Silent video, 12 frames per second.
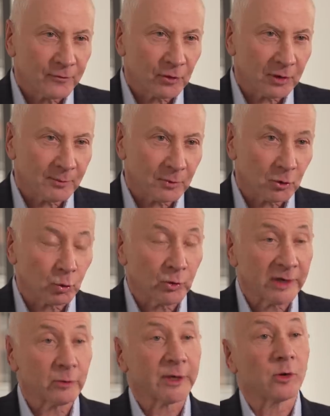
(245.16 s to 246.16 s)
from
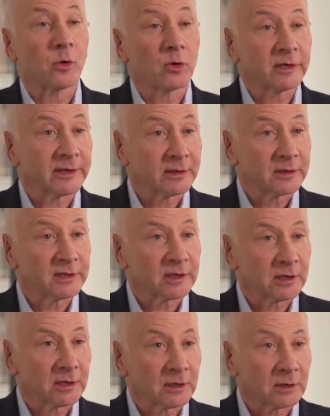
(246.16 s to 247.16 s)
re-recording
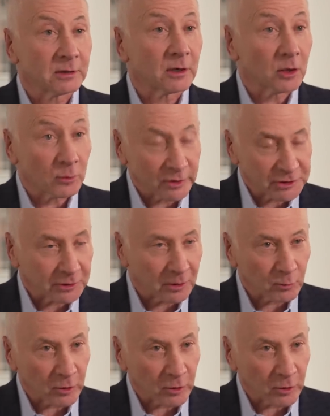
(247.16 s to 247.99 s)
their original